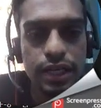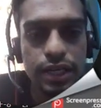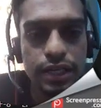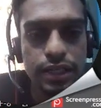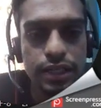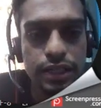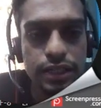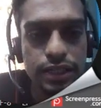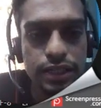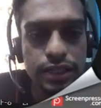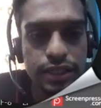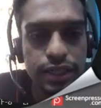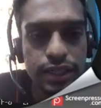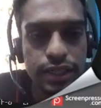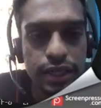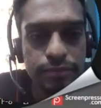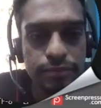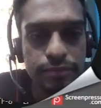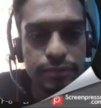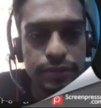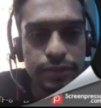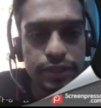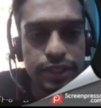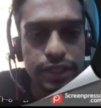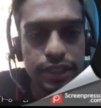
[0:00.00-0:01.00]
the type
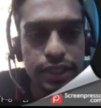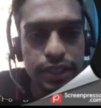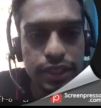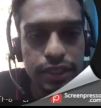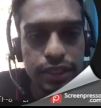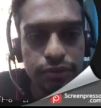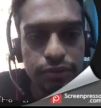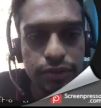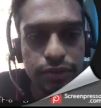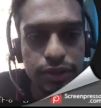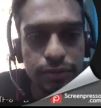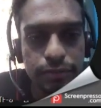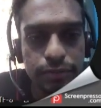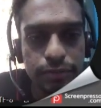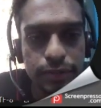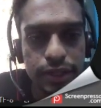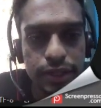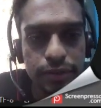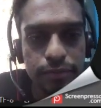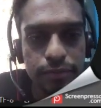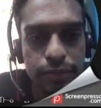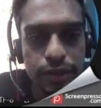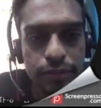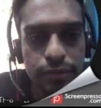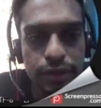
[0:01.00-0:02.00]
T will be
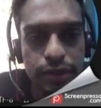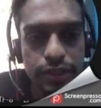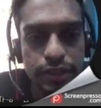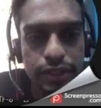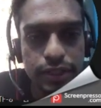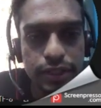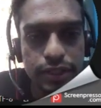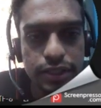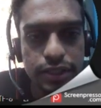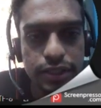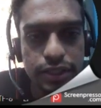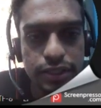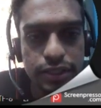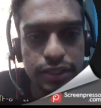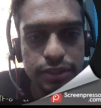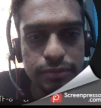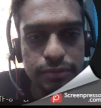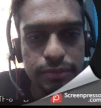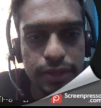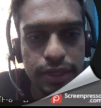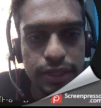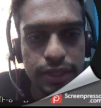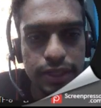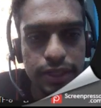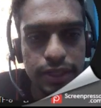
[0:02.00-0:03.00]
implemented the
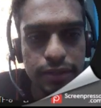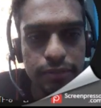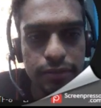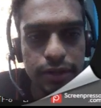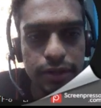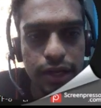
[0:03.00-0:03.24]
display trait